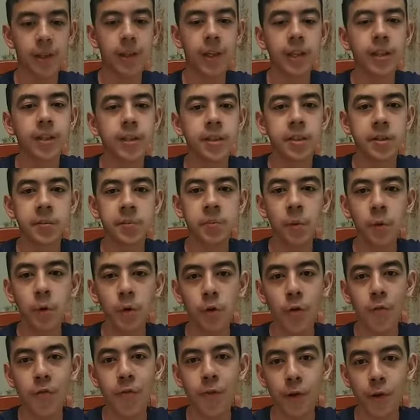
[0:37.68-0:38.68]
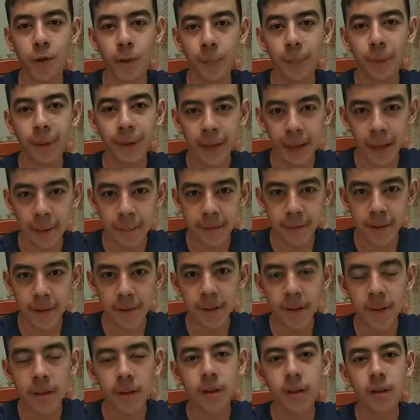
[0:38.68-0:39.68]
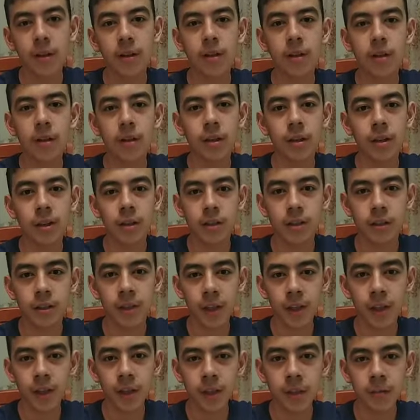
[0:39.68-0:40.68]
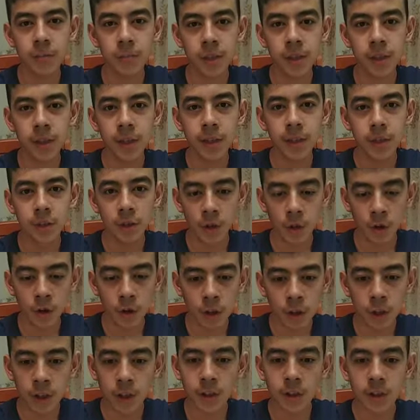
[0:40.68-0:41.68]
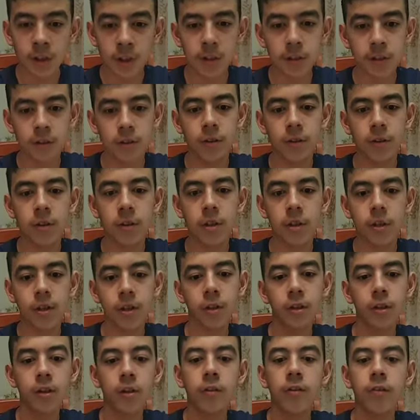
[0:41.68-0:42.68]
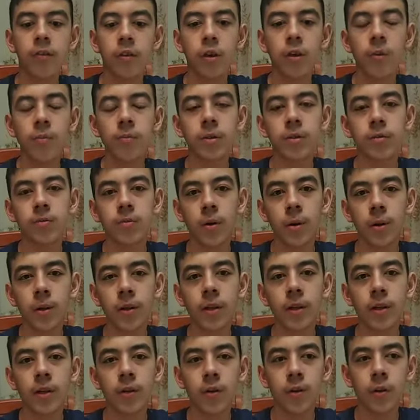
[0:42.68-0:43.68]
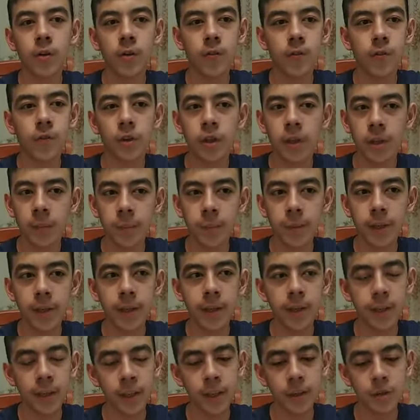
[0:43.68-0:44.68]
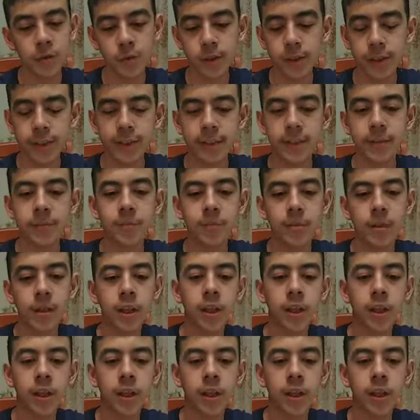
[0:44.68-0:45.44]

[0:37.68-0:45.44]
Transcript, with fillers: another symbol of the Olympic Games. Runners bring a torch uh, from the Valley of Olympia in Greece.